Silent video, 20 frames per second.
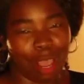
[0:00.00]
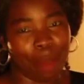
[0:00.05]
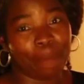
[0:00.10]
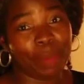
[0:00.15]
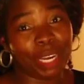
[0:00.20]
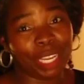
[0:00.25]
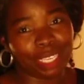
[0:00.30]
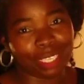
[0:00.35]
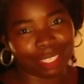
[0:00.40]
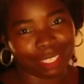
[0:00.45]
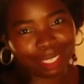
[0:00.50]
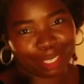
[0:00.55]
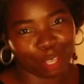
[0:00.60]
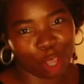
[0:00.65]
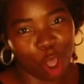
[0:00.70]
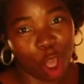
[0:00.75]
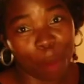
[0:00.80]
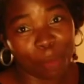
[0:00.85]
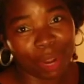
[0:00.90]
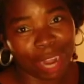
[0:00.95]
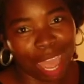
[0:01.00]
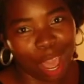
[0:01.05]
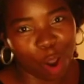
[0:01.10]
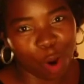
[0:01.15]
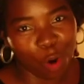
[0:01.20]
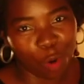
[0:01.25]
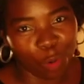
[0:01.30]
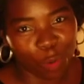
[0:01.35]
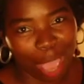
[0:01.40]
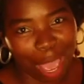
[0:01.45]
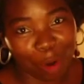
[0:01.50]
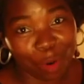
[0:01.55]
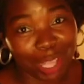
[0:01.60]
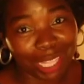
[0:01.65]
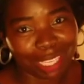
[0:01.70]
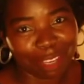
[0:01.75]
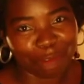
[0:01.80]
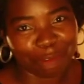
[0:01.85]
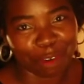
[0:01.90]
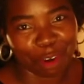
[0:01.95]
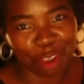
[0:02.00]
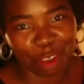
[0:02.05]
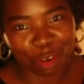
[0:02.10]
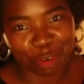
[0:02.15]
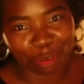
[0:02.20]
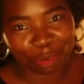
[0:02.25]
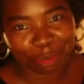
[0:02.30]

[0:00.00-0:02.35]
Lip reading: Please come now, we are waiting for you.